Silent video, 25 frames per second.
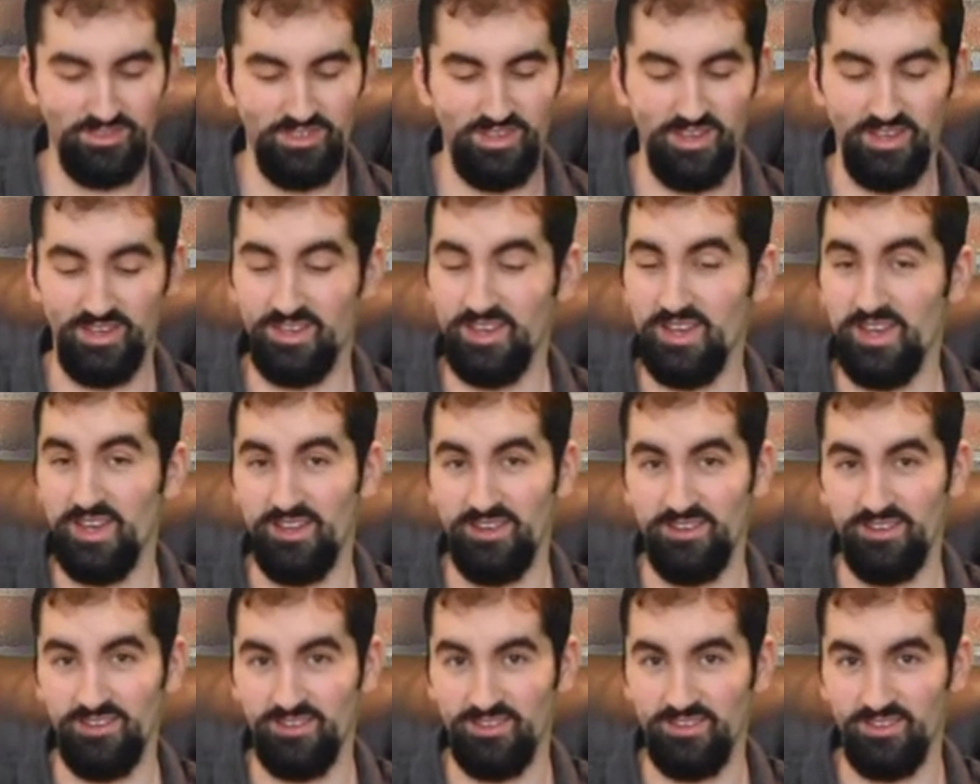
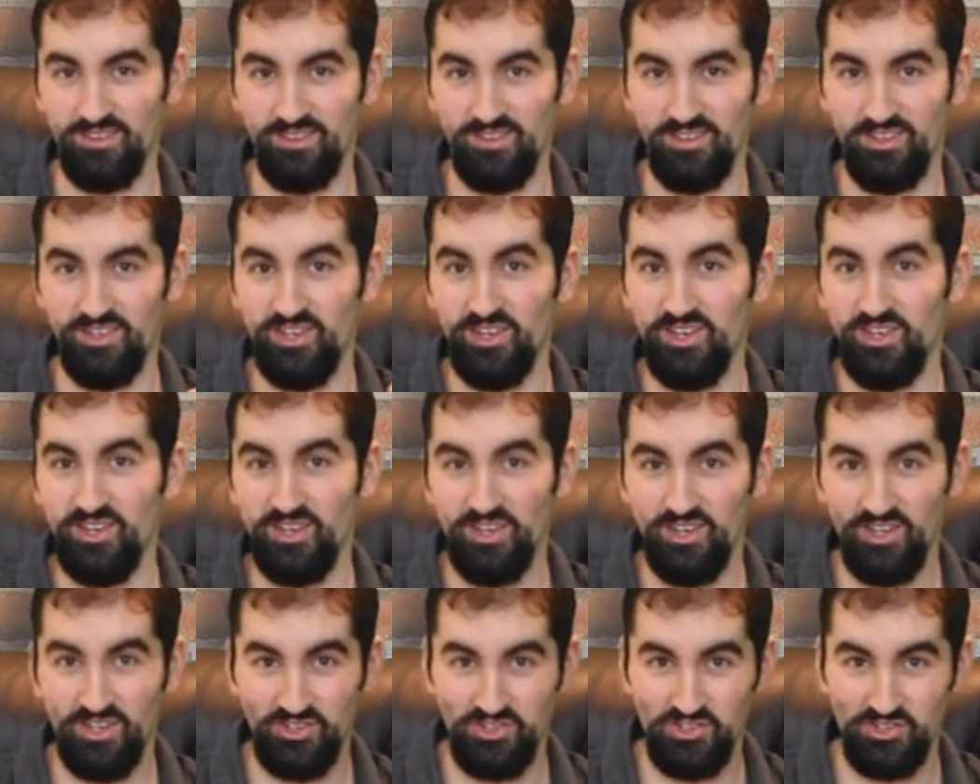Again,
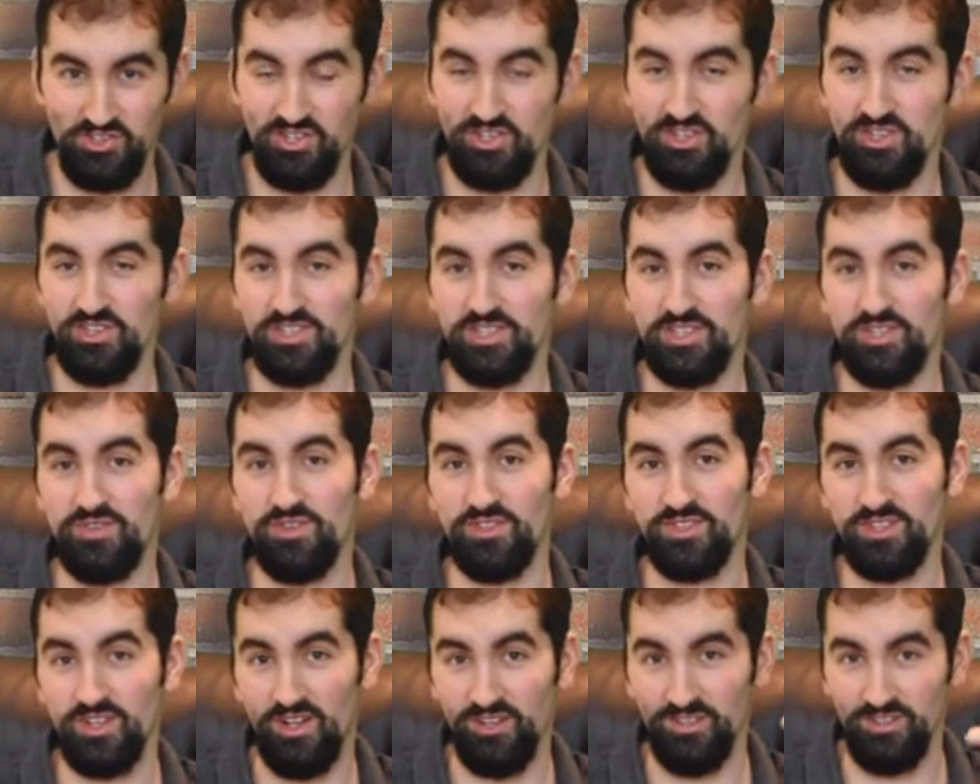she is the
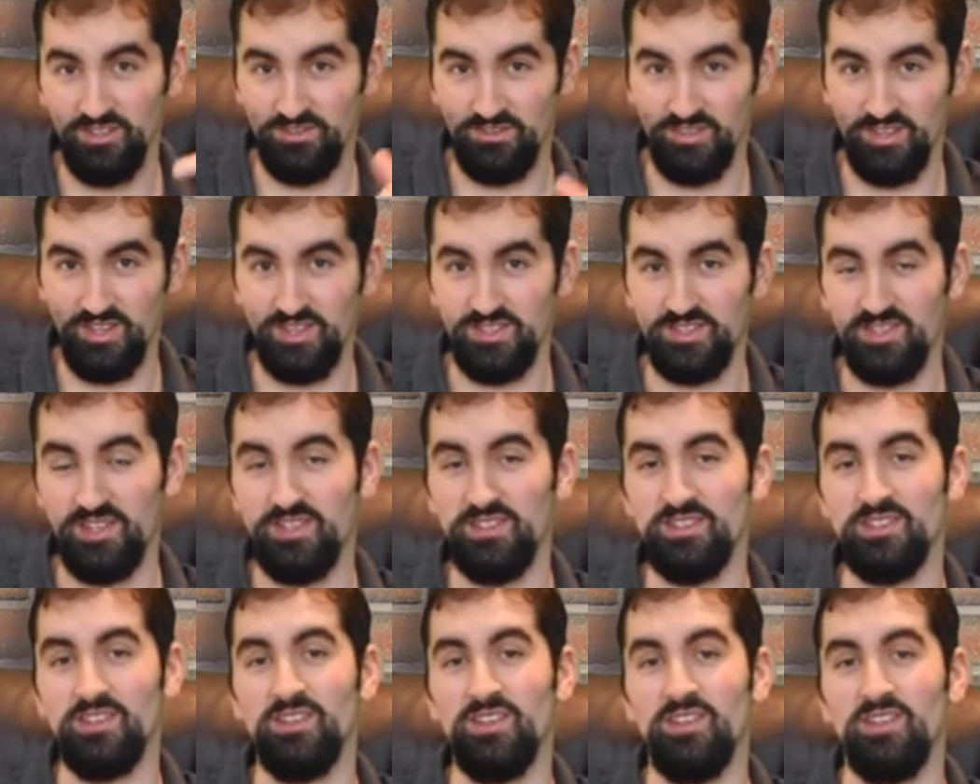result of this
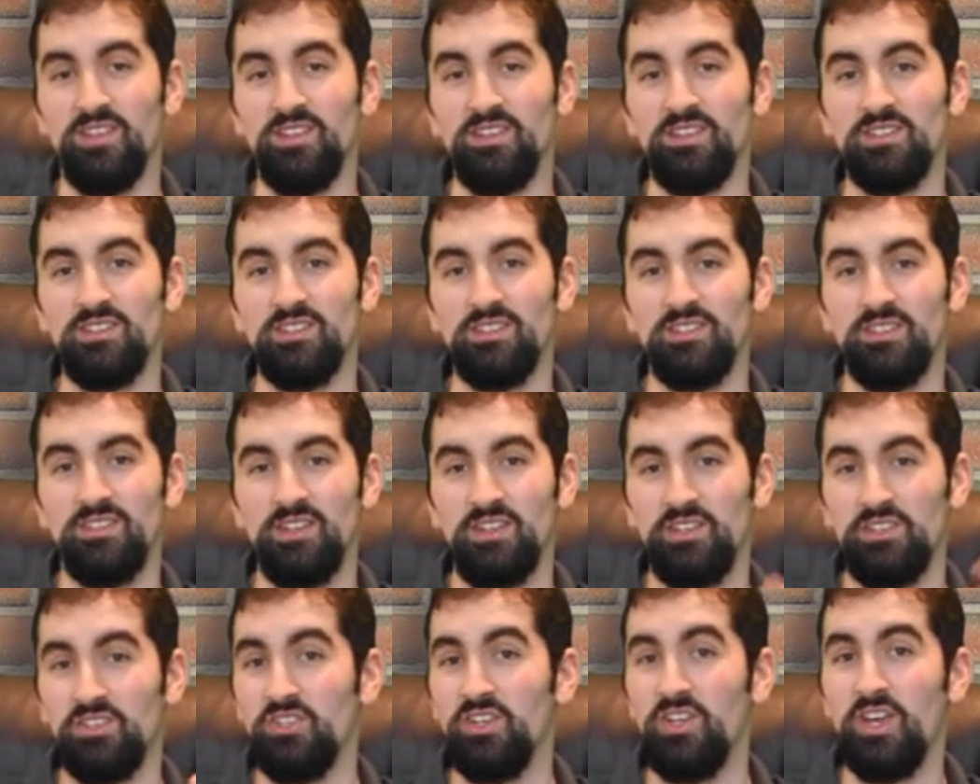incident.
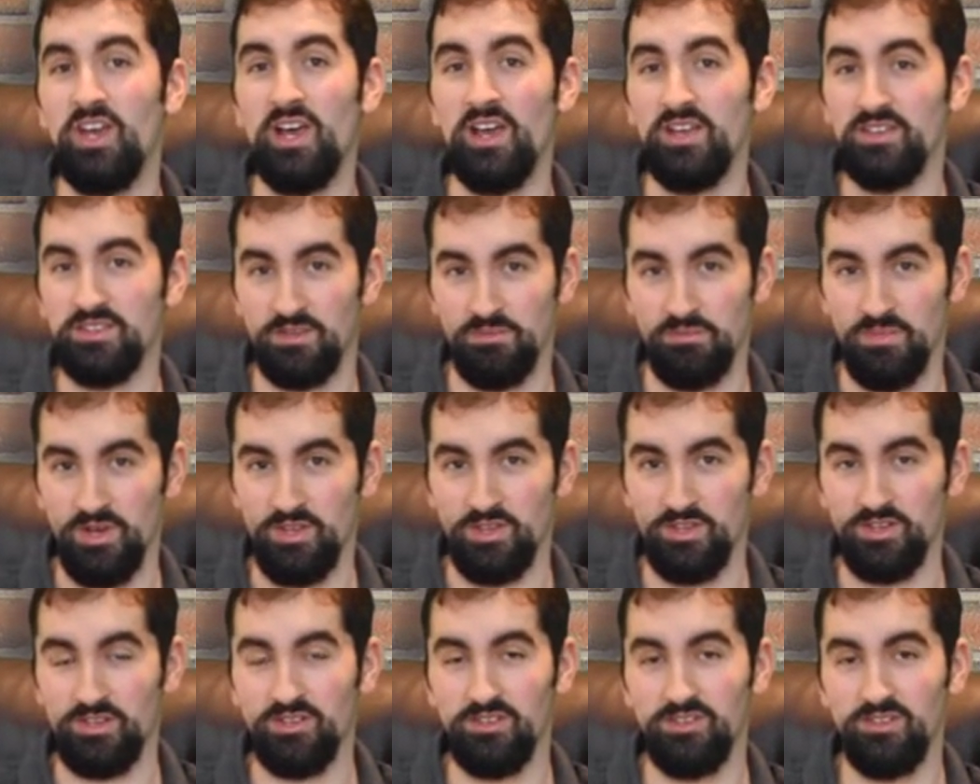She has a
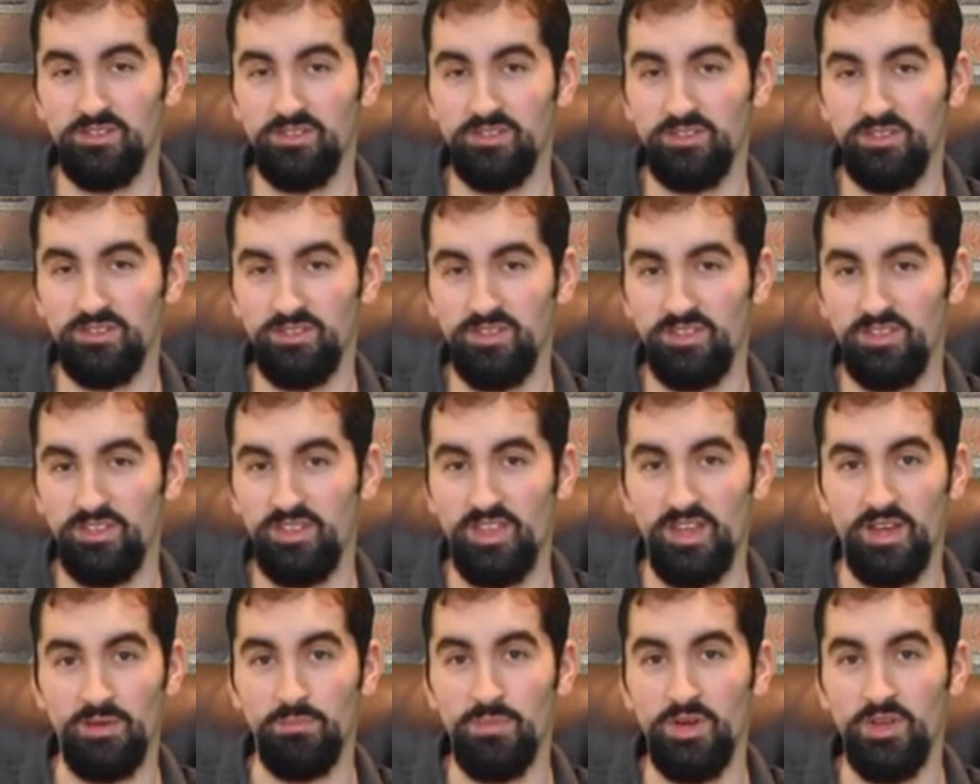mother.
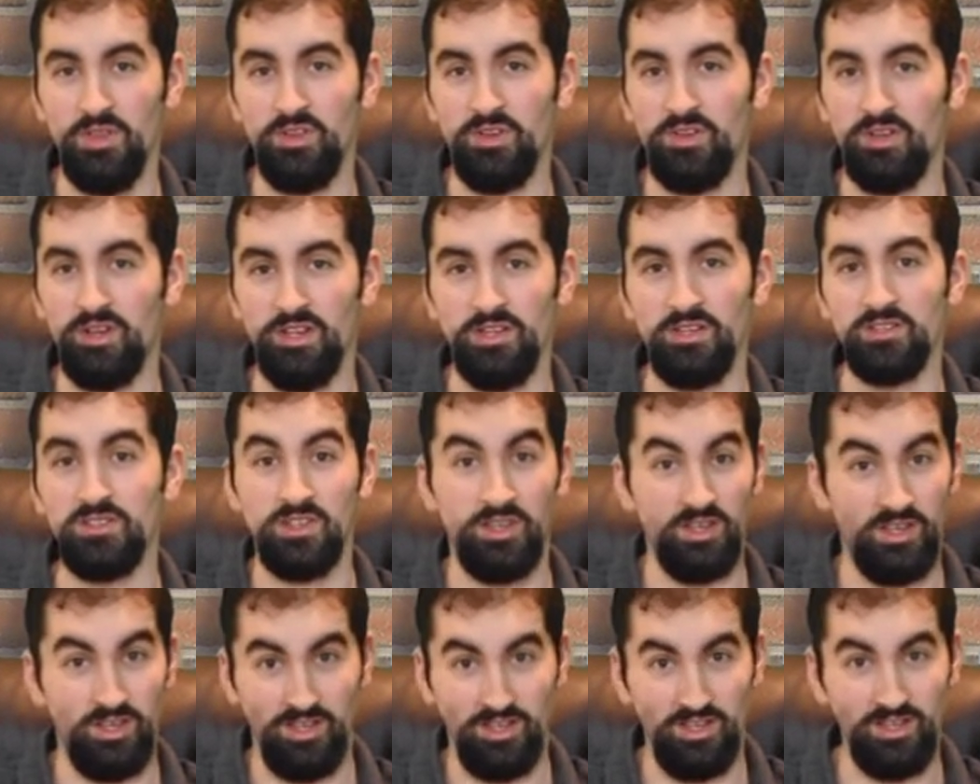That mother is
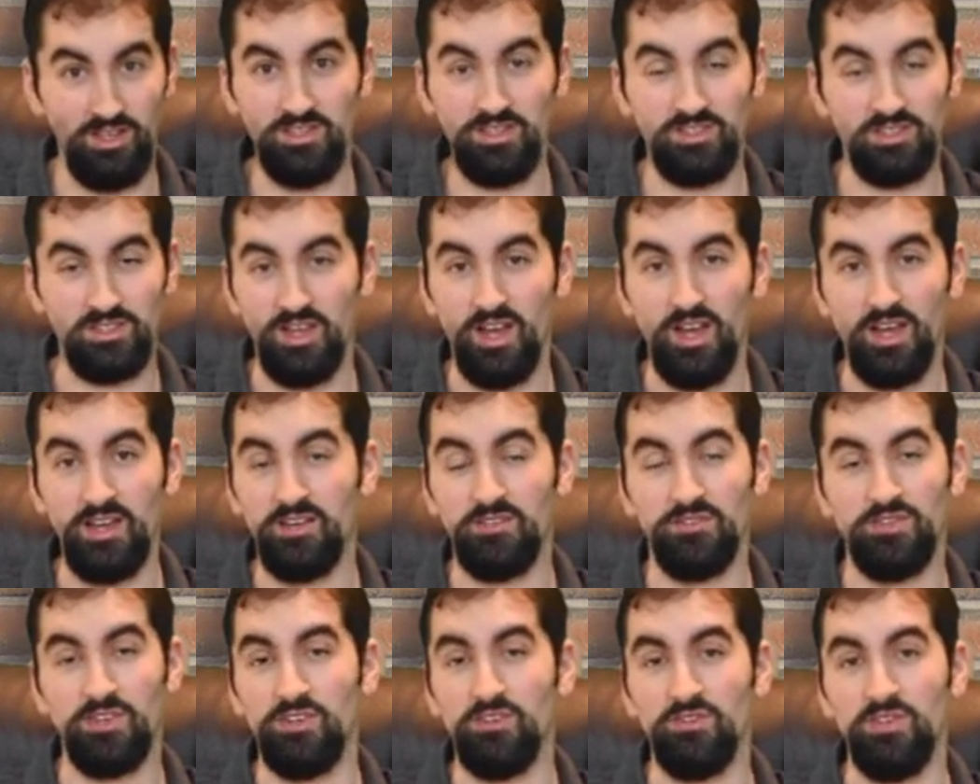inside
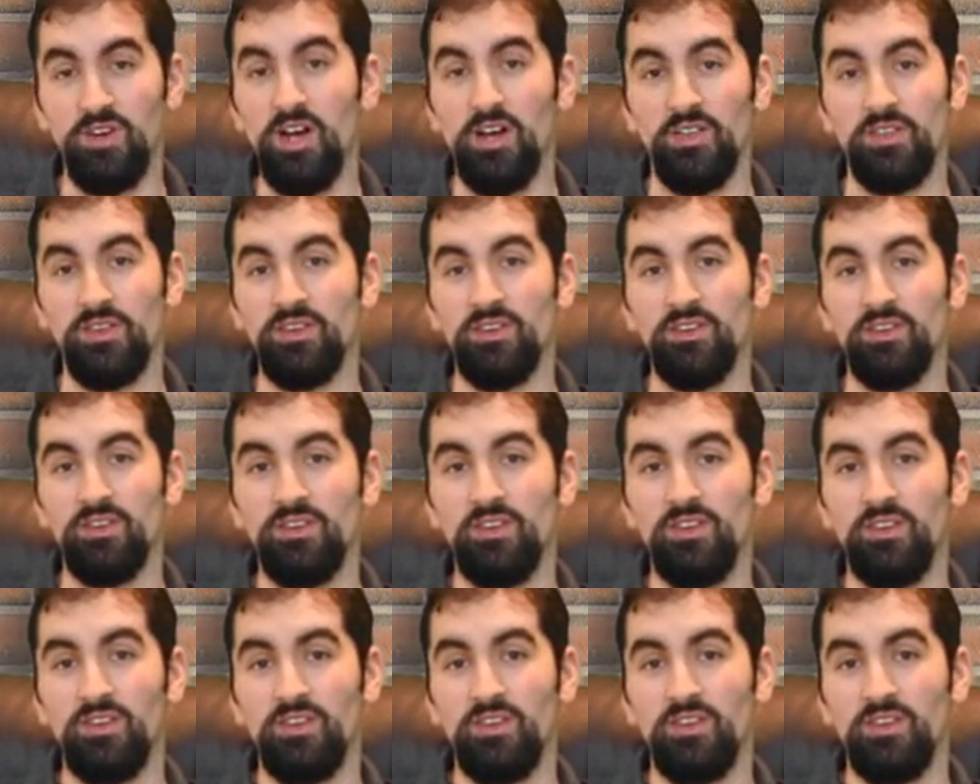of her father.